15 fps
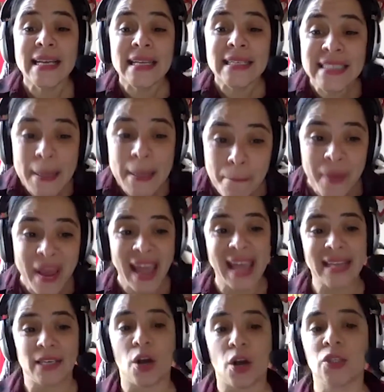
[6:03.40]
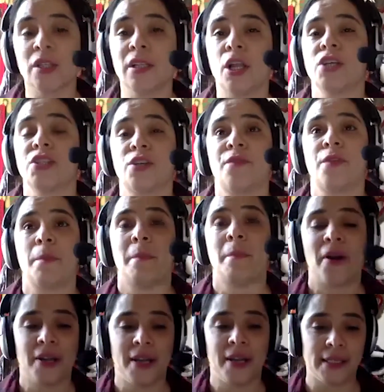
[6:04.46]
depend on the laws of the
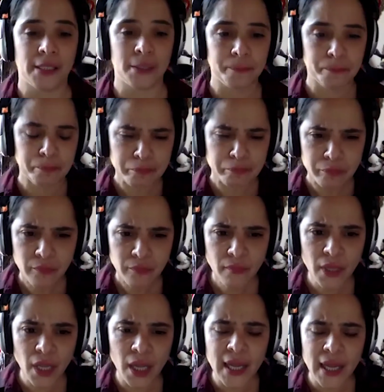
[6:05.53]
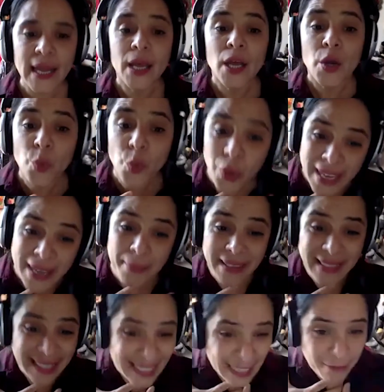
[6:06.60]
market. We
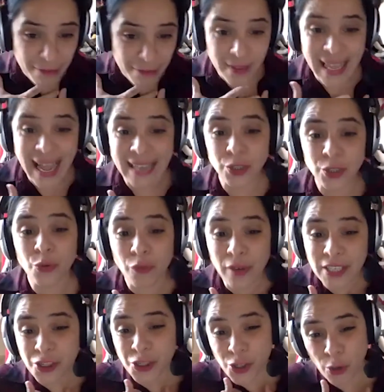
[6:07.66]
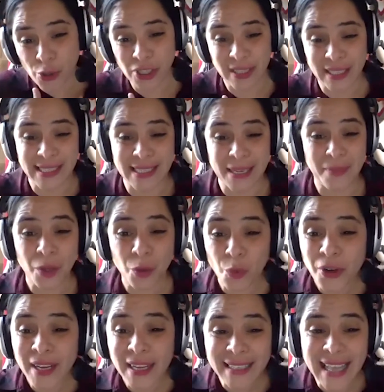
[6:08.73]
believe that to reach socialism, the
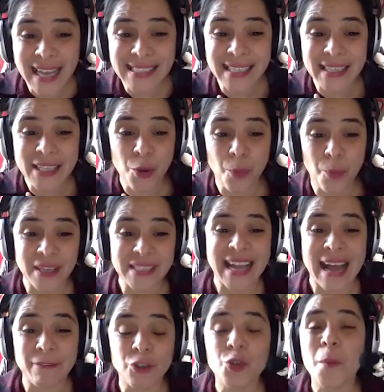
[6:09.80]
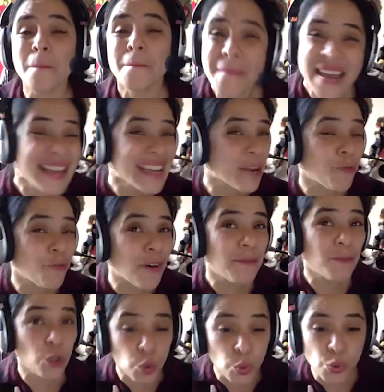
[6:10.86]
working class and the oppressed have to make a
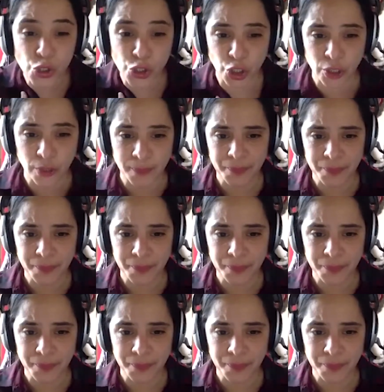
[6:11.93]
revolution.